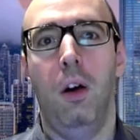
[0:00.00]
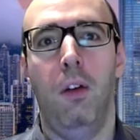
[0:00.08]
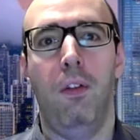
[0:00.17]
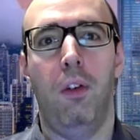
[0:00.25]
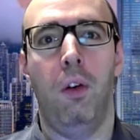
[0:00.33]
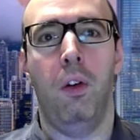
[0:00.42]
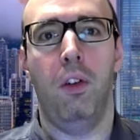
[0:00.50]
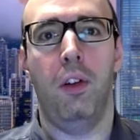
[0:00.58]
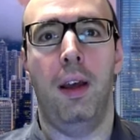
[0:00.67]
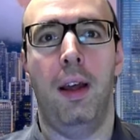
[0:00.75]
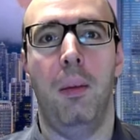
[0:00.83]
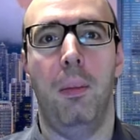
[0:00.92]
of course
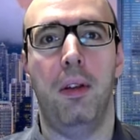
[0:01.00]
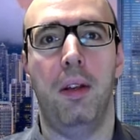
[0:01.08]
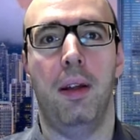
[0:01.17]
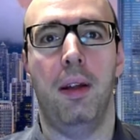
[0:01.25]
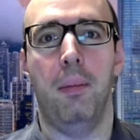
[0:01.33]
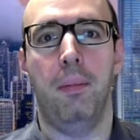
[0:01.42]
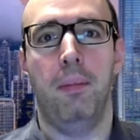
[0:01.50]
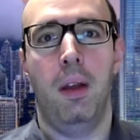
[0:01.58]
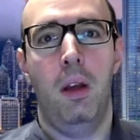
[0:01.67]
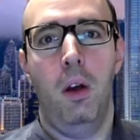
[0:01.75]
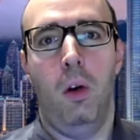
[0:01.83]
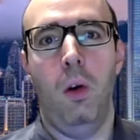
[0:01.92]
helps um,
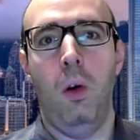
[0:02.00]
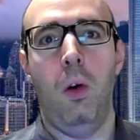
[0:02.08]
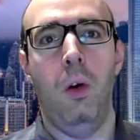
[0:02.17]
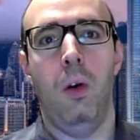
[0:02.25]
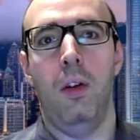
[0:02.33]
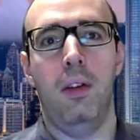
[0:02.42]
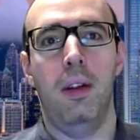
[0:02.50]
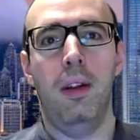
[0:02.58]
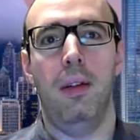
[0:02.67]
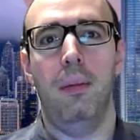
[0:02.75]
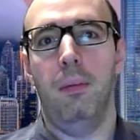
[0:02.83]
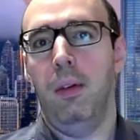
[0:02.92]
hong kong's
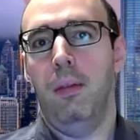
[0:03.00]
uh,